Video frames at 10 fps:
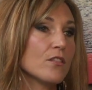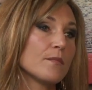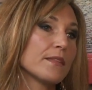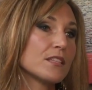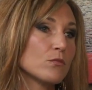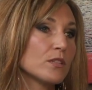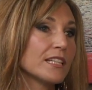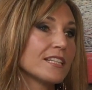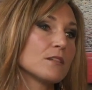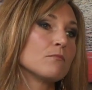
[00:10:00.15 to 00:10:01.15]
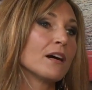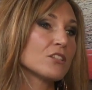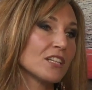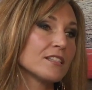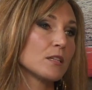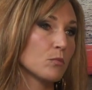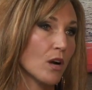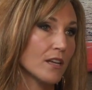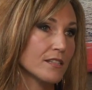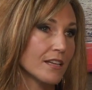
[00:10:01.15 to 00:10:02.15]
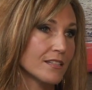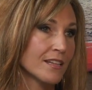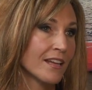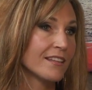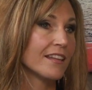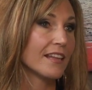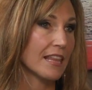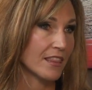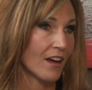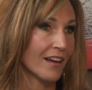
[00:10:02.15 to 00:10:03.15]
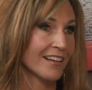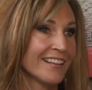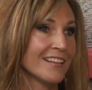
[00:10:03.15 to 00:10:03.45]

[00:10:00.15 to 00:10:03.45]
them that this really is a much easier process than they thought,